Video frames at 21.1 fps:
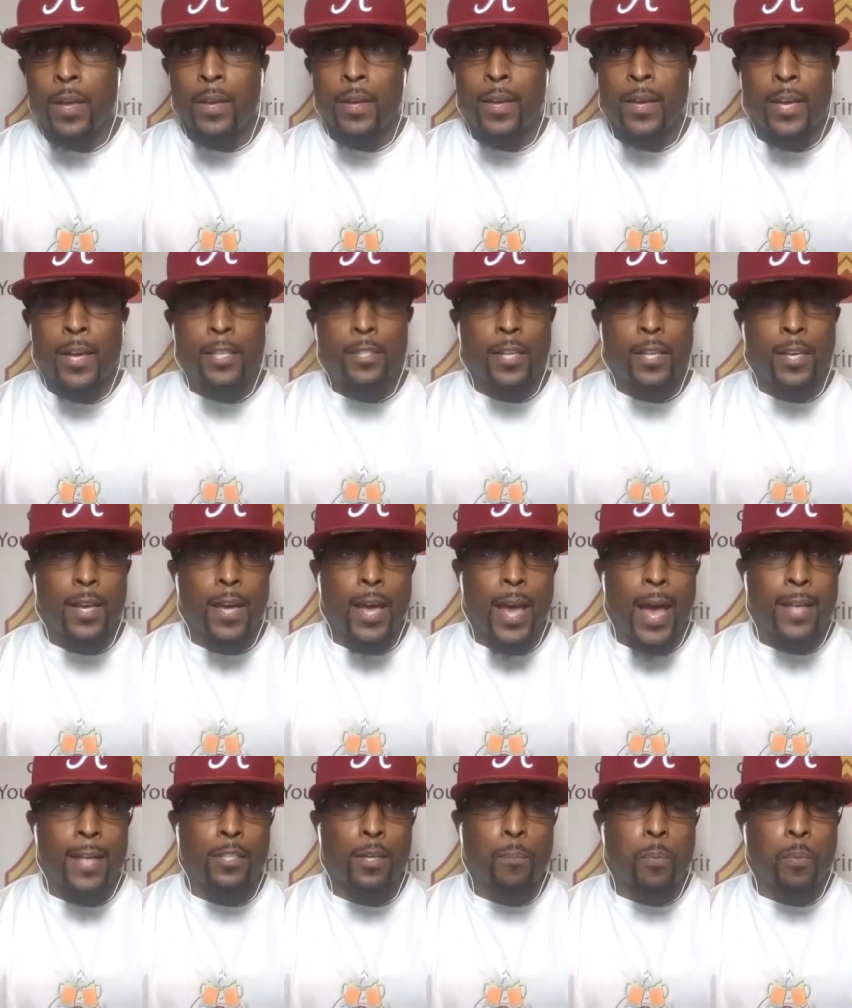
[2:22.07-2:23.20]
his, his
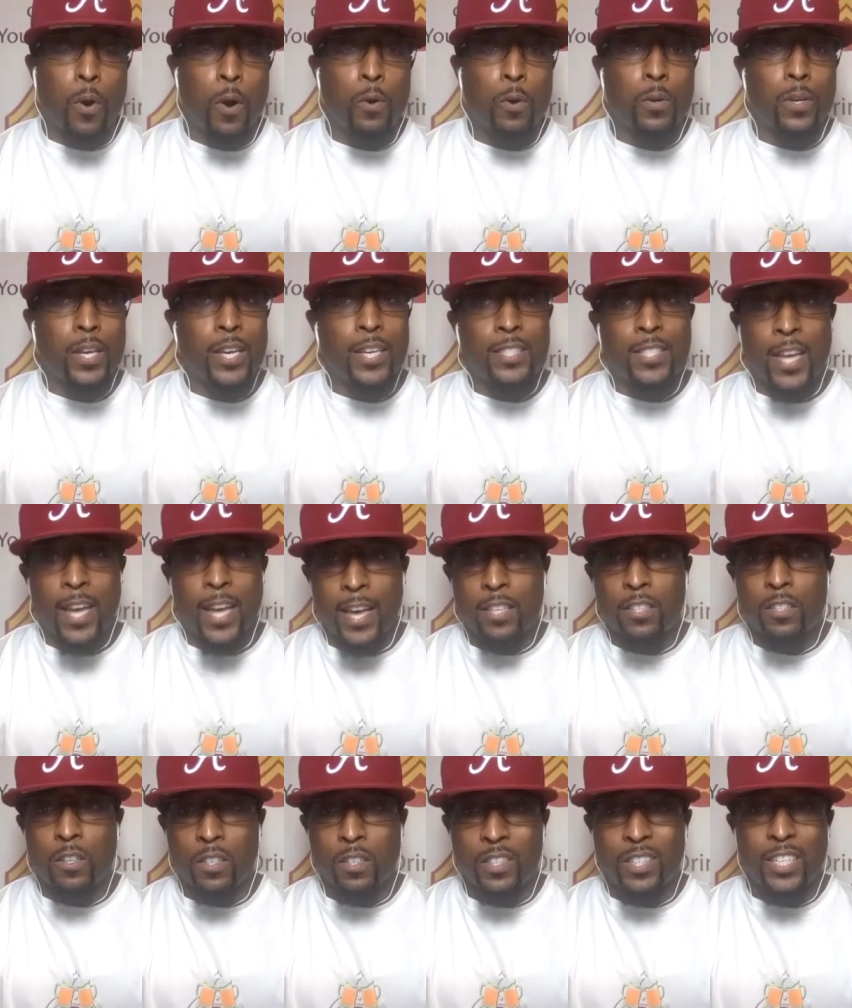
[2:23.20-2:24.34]
as a pro, his hands
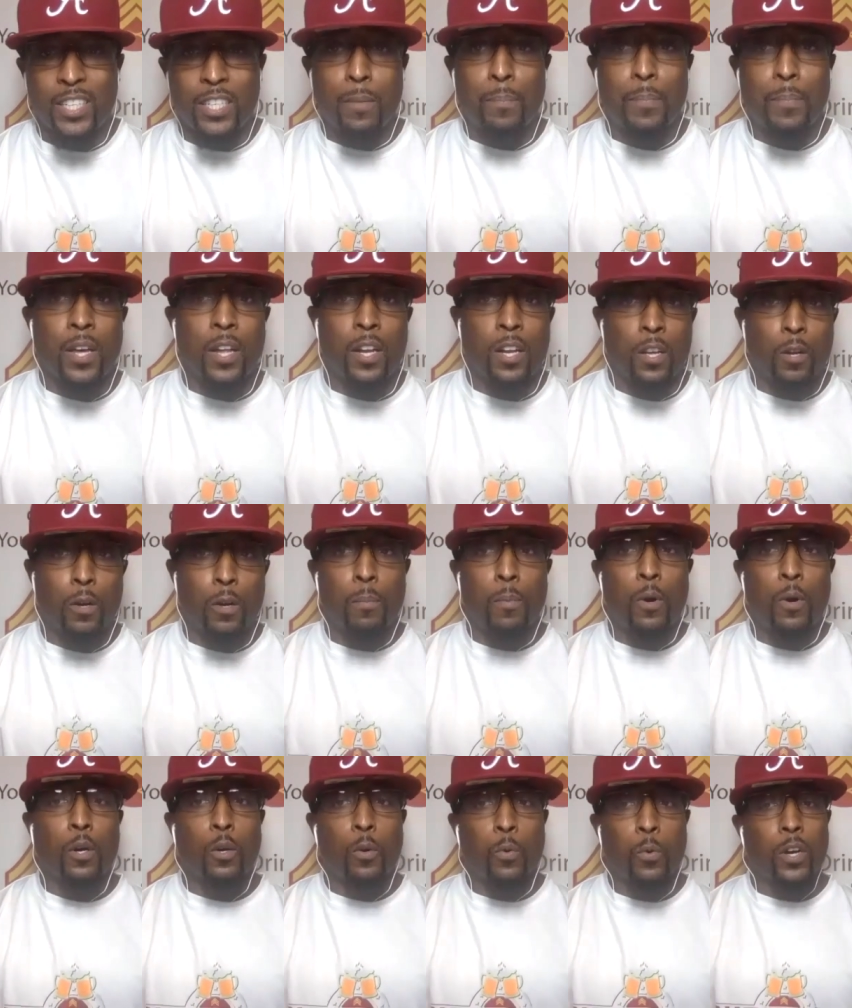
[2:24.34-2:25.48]
gonna need to be a little
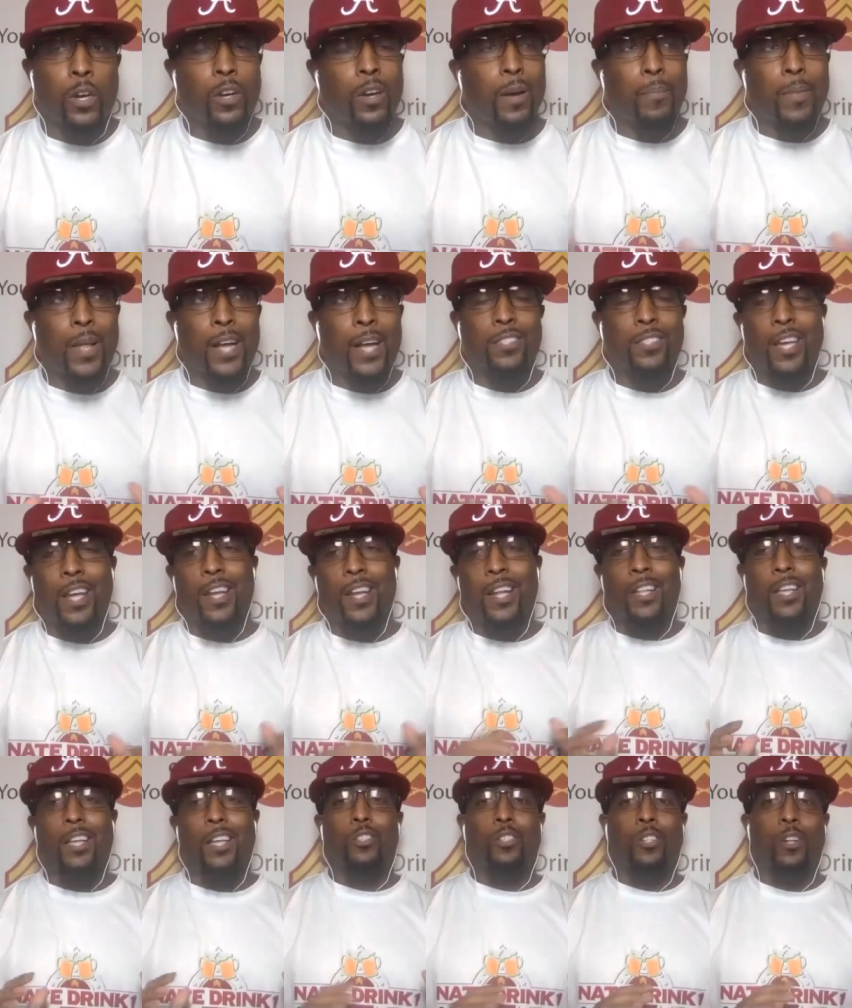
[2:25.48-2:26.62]
more quicker. I'm not saying that
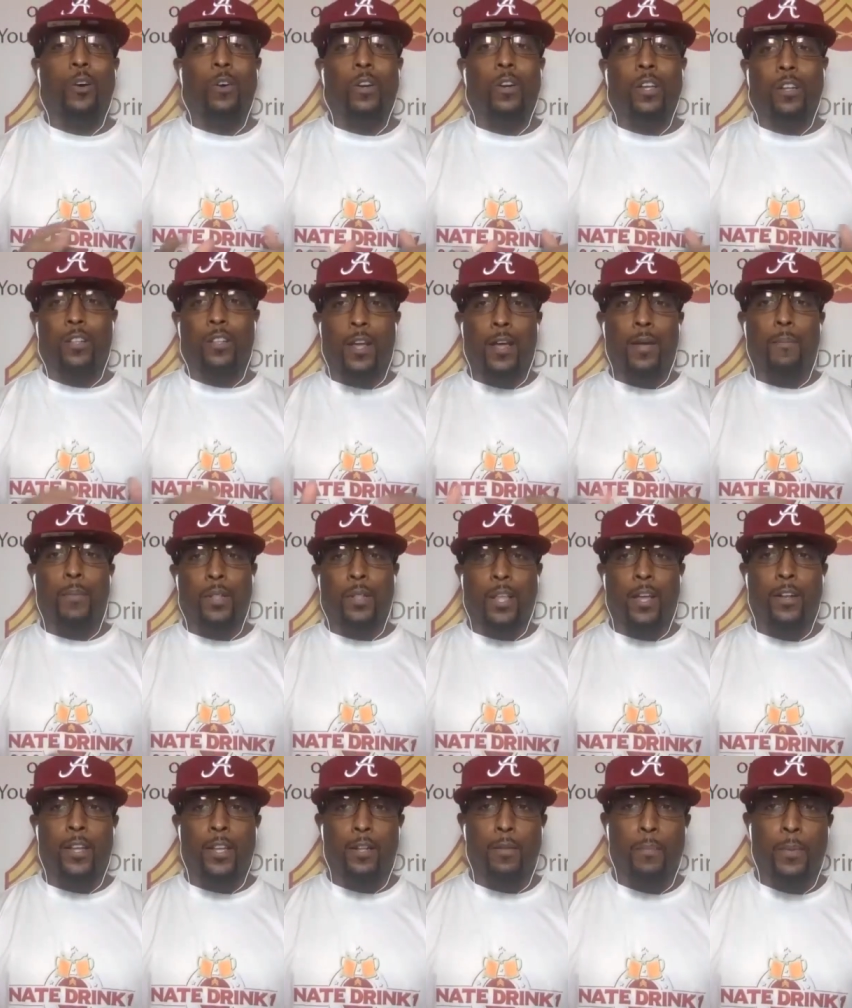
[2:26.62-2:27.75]
they're slow or anything, but they
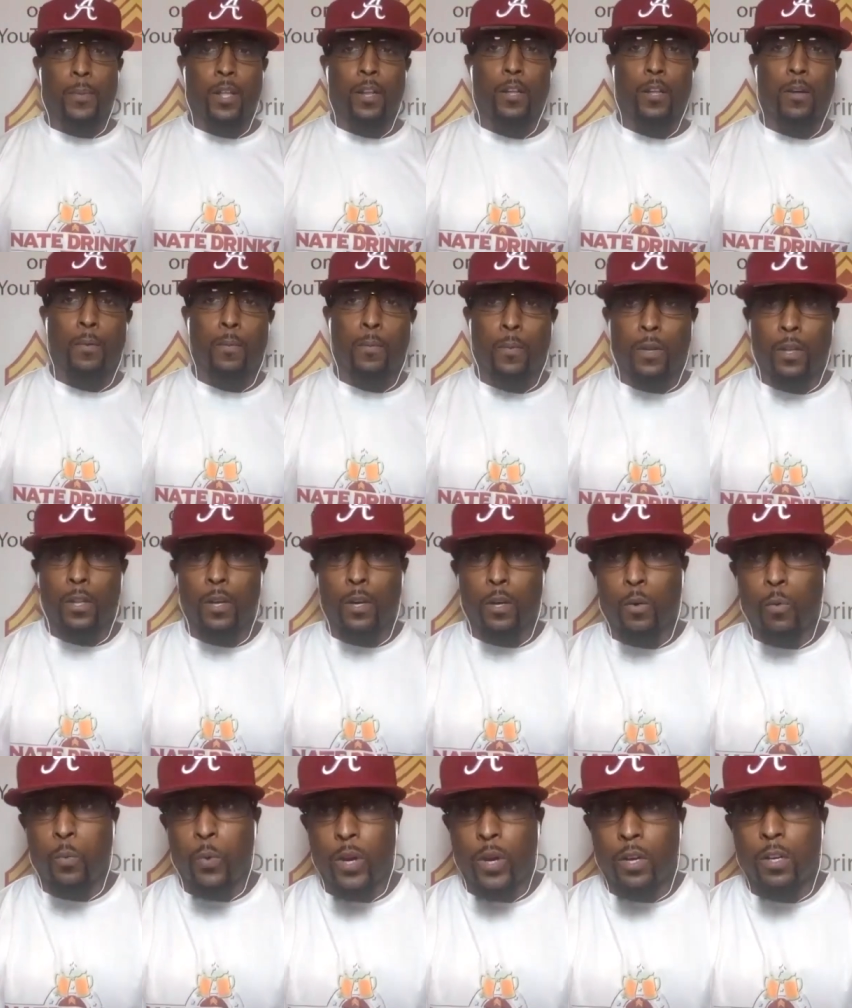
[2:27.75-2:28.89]
need to be a little little
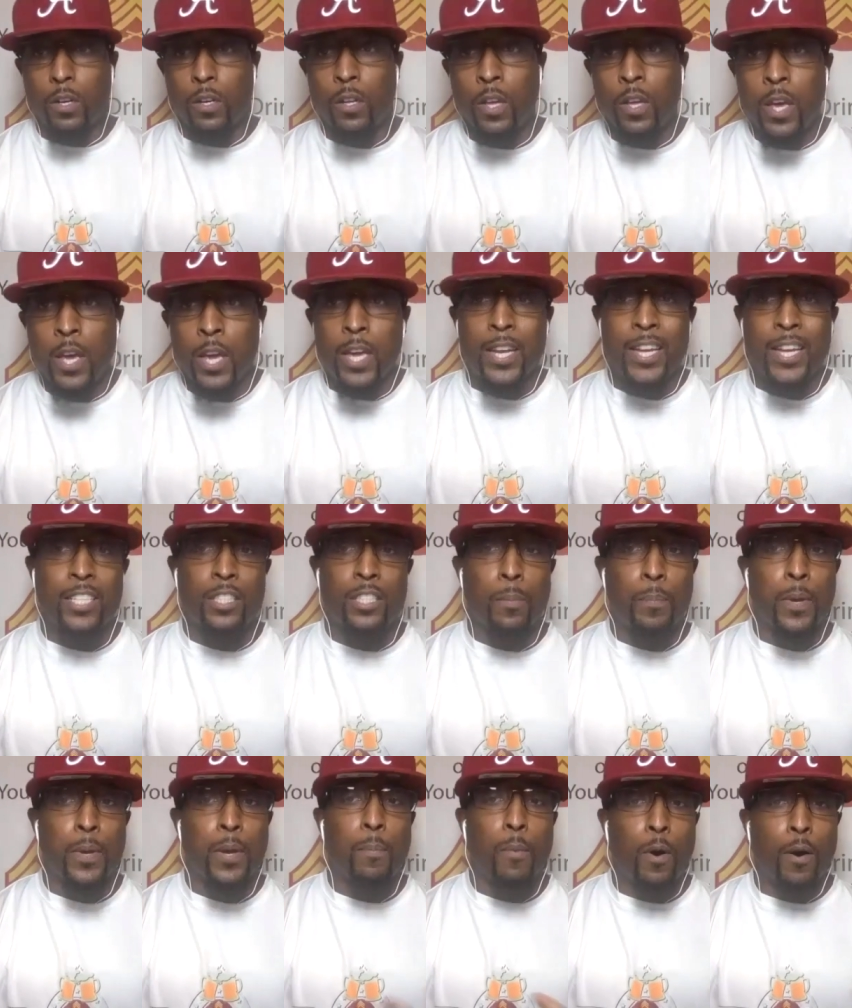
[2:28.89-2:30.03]
quicker. He needs to
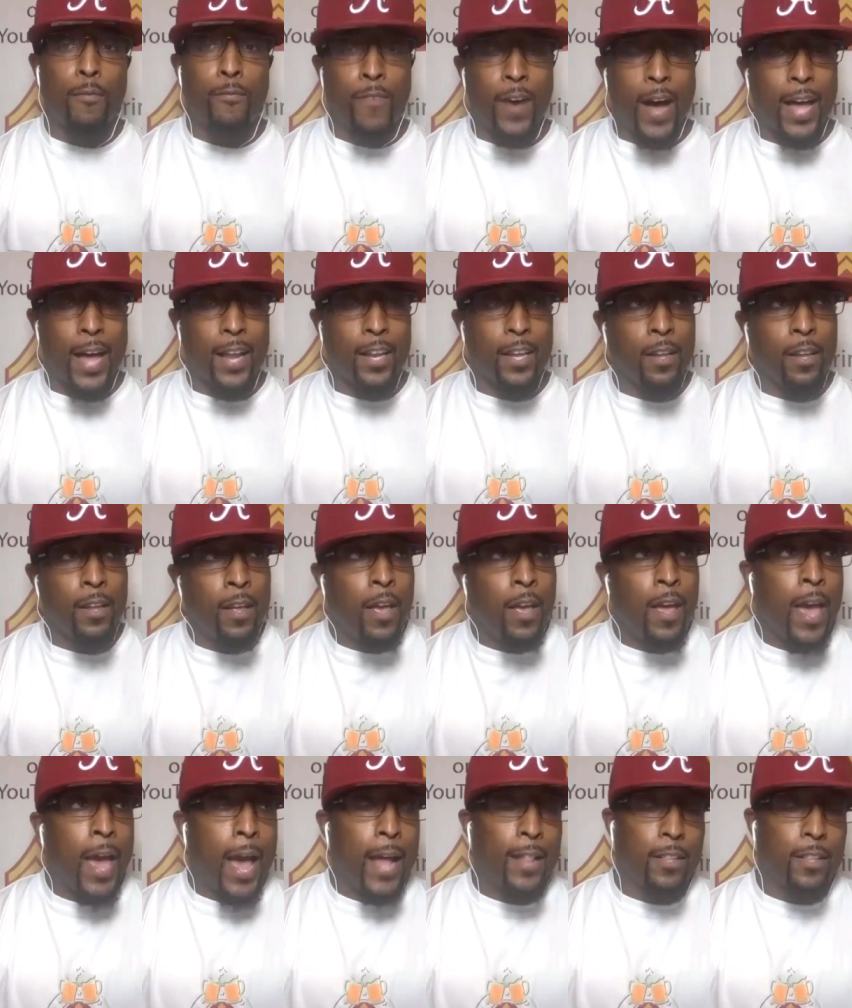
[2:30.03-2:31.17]
be more violent
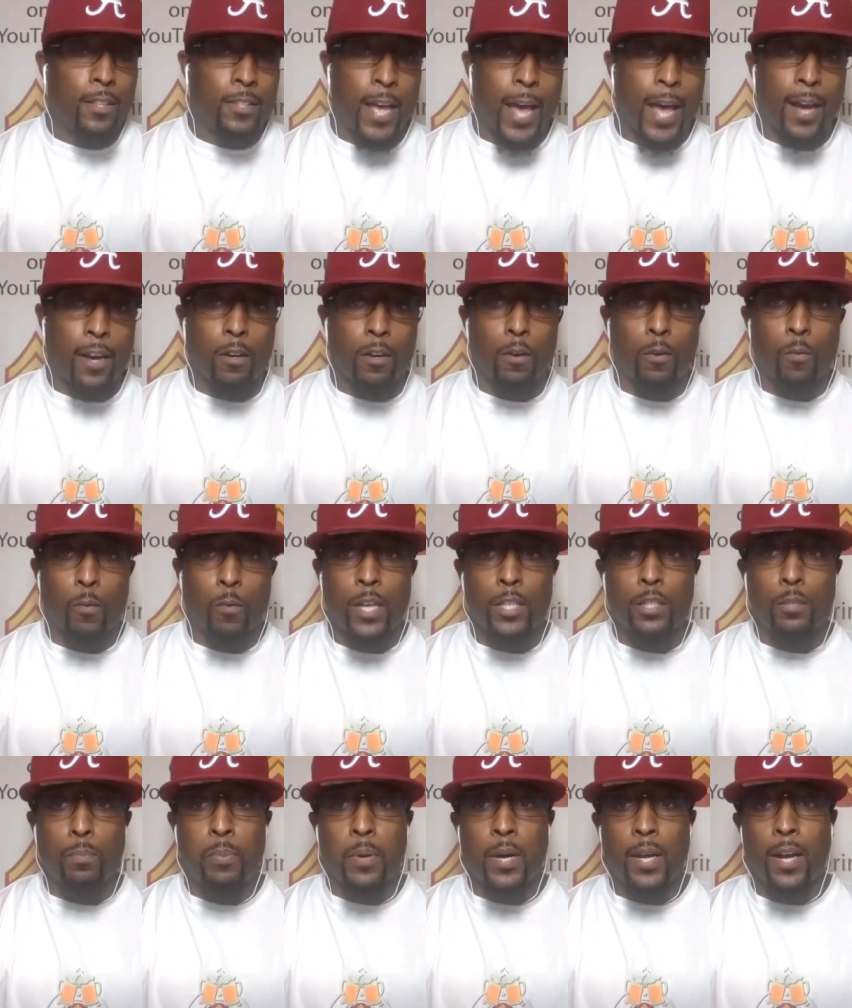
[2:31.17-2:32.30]
at the attack or rush.
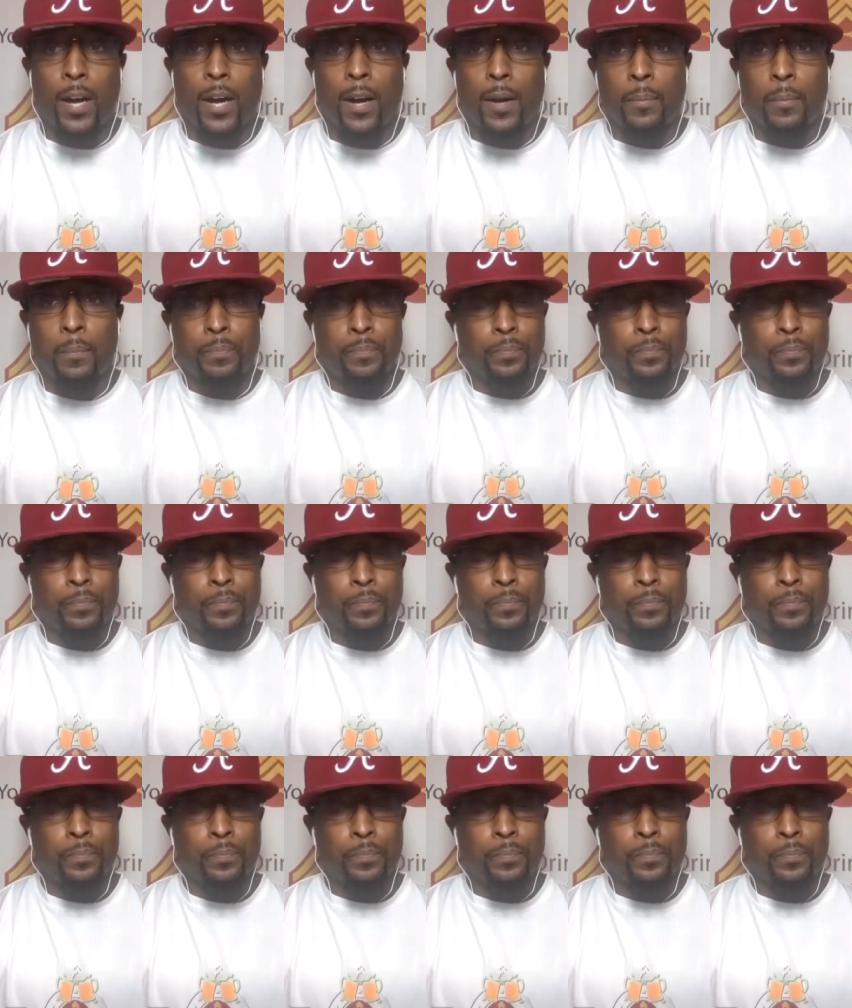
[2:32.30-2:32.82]
But um,